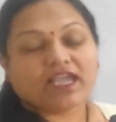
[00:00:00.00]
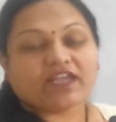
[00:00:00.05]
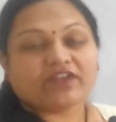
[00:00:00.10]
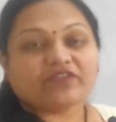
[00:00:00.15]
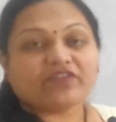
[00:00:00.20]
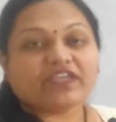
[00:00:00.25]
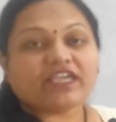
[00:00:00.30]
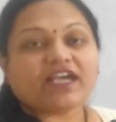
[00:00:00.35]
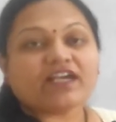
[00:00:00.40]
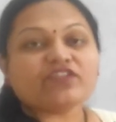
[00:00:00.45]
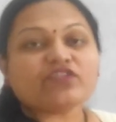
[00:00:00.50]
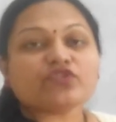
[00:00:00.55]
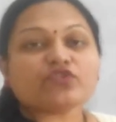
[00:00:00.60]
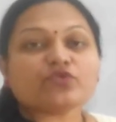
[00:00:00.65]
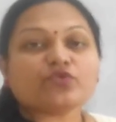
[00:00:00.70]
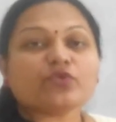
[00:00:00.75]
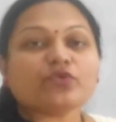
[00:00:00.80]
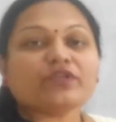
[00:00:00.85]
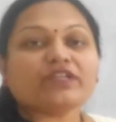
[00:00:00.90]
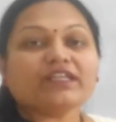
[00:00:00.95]
and we are
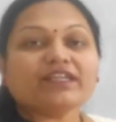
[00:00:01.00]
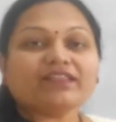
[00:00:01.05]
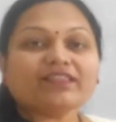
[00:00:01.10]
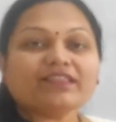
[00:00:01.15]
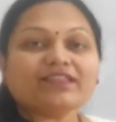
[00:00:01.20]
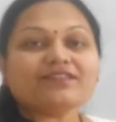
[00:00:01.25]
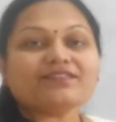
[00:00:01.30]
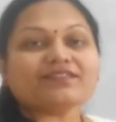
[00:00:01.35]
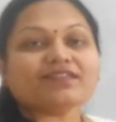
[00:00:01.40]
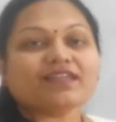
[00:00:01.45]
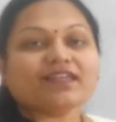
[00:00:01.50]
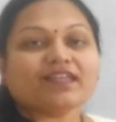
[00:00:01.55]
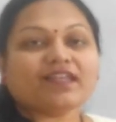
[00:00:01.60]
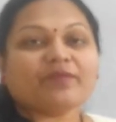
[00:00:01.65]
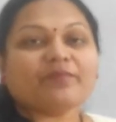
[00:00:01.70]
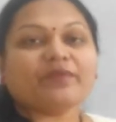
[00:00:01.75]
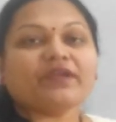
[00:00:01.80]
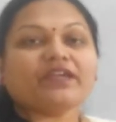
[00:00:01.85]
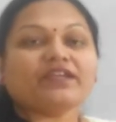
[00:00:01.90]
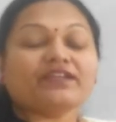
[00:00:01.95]
storing these
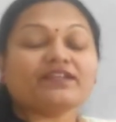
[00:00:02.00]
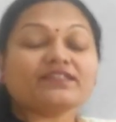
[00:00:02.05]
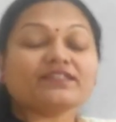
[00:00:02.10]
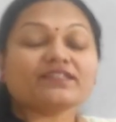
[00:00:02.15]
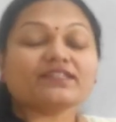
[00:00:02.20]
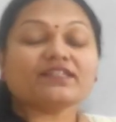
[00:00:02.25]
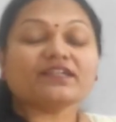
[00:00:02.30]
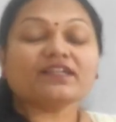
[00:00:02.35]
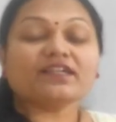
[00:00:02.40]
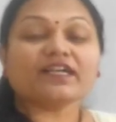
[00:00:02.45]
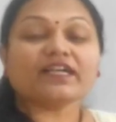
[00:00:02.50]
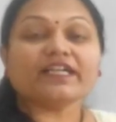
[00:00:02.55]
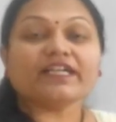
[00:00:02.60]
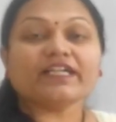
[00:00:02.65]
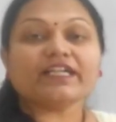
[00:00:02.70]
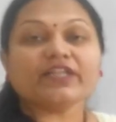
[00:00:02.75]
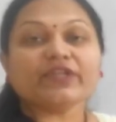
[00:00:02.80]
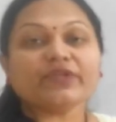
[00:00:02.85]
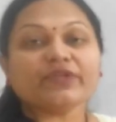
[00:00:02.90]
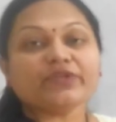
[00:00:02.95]
elements in a
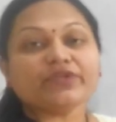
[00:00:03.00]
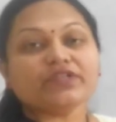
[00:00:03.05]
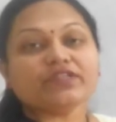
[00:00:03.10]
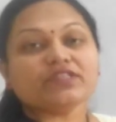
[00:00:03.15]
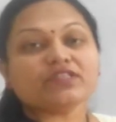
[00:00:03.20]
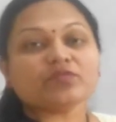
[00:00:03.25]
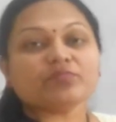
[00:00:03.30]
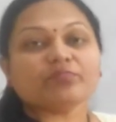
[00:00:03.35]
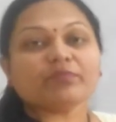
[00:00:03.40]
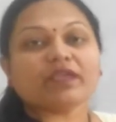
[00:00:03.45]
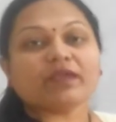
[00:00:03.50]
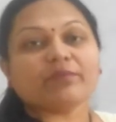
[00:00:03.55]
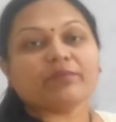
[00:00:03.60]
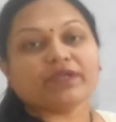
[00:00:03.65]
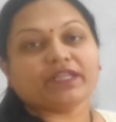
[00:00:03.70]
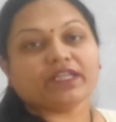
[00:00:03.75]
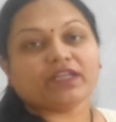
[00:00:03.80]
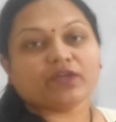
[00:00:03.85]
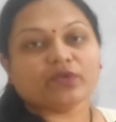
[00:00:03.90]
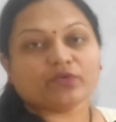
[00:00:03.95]
continuous
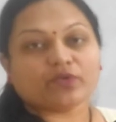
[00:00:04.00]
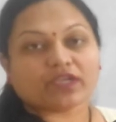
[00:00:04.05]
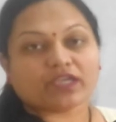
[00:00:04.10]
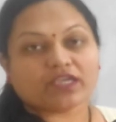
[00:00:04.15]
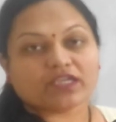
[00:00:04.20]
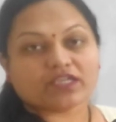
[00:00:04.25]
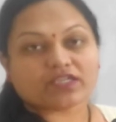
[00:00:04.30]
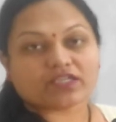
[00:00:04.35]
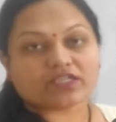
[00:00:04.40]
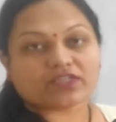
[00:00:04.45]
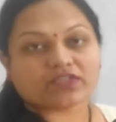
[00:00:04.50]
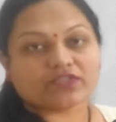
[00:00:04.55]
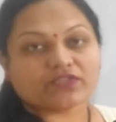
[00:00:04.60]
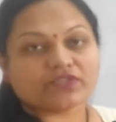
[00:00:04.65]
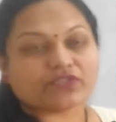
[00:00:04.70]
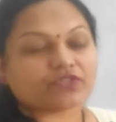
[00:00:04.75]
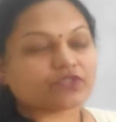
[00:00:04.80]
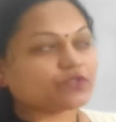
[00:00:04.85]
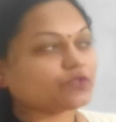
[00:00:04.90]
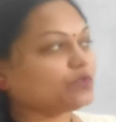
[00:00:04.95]
memory
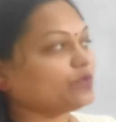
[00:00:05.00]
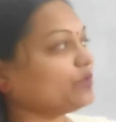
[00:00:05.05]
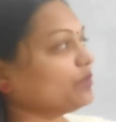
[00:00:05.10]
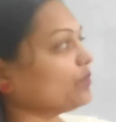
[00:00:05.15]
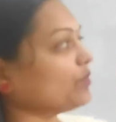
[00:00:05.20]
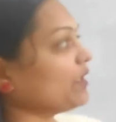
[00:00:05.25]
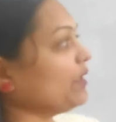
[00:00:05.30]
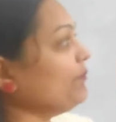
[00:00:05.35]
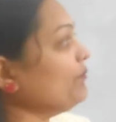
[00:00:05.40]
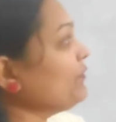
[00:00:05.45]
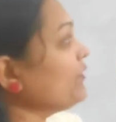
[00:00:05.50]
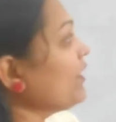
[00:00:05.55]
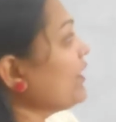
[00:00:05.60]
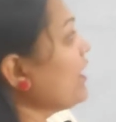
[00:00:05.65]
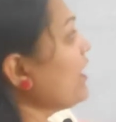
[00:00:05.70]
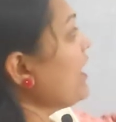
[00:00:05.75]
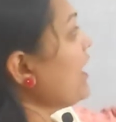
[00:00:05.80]
locations. Okay,